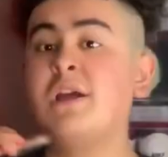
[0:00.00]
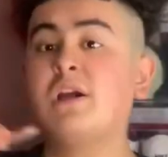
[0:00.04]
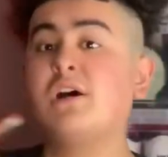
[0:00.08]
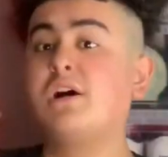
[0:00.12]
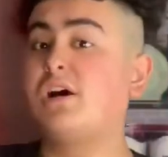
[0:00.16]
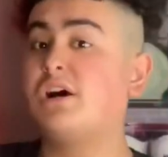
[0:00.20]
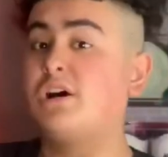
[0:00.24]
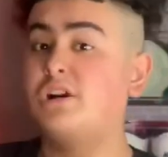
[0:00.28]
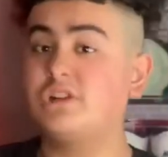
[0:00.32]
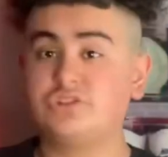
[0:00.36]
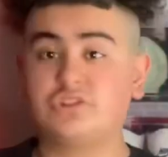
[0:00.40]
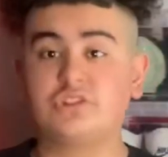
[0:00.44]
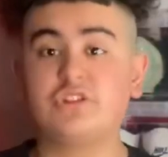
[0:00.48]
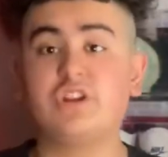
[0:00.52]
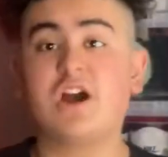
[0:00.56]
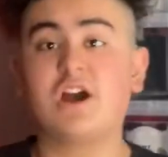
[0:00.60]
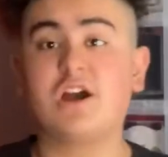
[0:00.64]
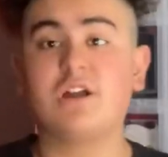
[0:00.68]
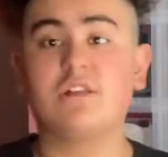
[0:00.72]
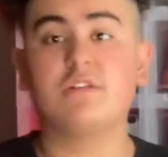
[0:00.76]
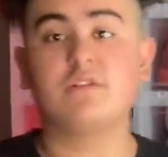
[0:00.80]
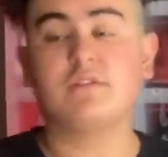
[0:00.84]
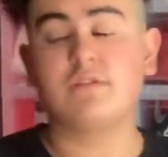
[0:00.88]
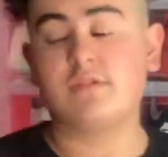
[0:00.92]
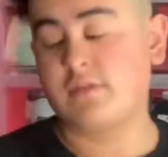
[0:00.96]

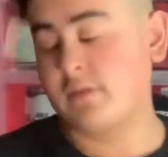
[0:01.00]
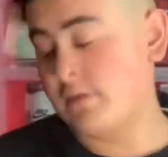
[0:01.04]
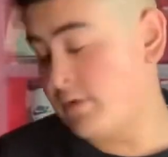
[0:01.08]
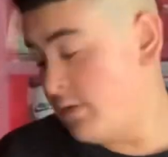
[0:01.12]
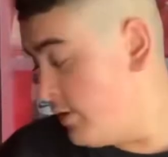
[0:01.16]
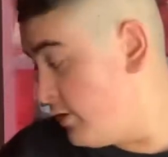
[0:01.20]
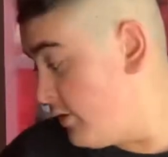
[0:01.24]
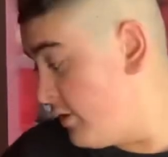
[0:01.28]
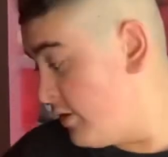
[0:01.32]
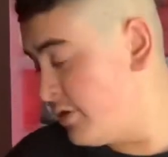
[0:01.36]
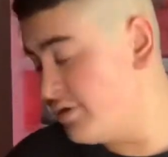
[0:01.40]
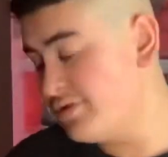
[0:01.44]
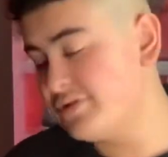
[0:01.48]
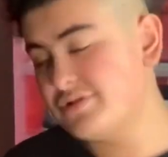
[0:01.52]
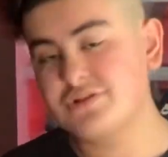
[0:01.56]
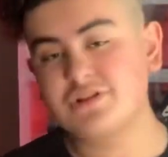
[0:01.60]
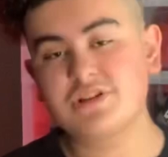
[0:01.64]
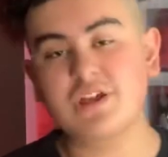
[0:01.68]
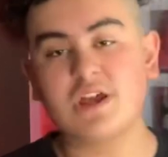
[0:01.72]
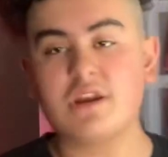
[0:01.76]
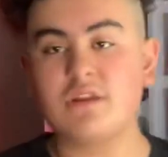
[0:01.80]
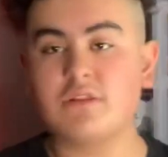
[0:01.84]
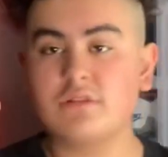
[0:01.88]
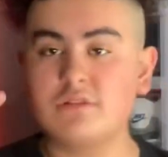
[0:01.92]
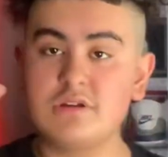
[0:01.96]
$100. You just
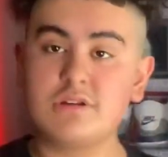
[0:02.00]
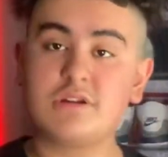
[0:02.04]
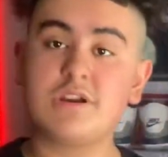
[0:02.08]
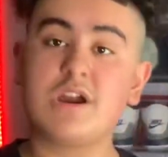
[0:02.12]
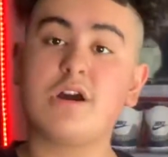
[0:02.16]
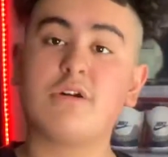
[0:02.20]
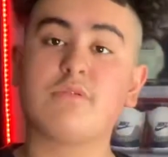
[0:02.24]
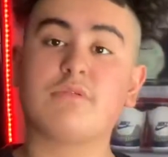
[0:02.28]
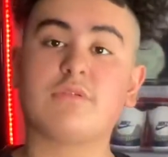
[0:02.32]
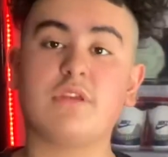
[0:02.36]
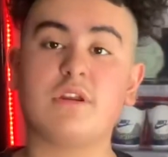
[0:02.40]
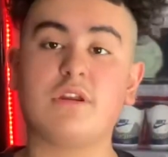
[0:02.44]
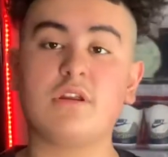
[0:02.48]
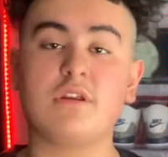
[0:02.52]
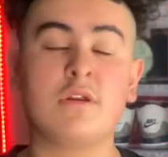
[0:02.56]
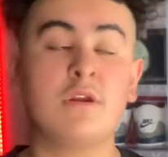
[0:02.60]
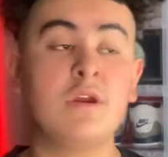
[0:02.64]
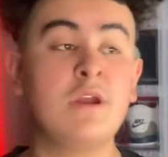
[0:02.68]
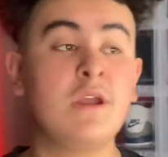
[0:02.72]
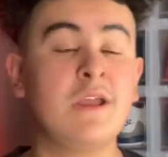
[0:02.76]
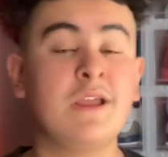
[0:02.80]
gotta look out there.